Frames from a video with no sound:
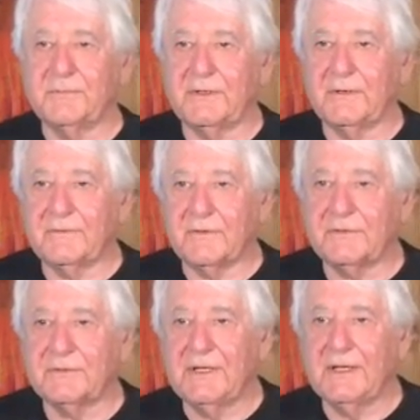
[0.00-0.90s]
But of
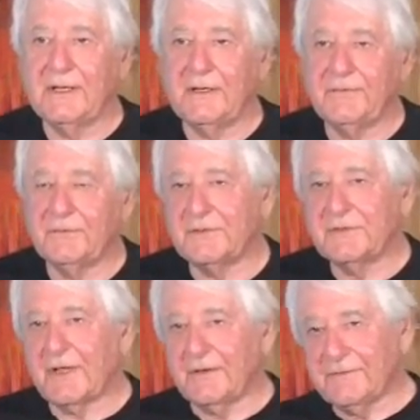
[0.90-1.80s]
course, if you
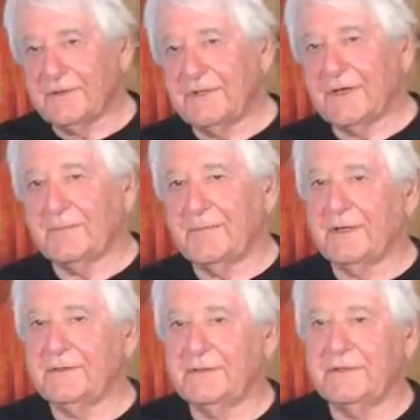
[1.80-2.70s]
discover the dark matter,